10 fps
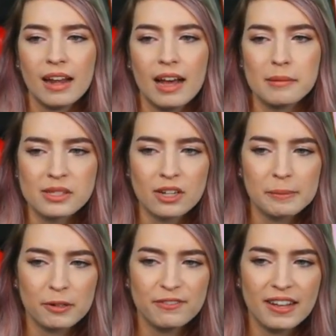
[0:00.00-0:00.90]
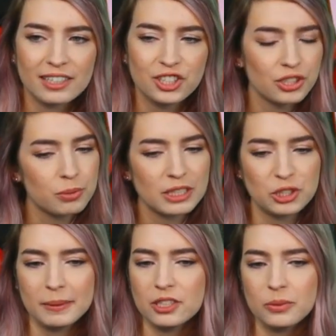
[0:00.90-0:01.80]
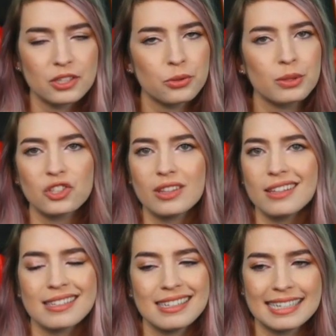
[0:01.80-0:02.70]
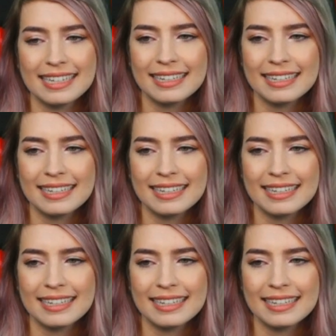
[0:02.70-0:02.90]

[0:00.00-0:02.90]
I'm sorry, Perfection. Twitch be doing Twitch things indeed.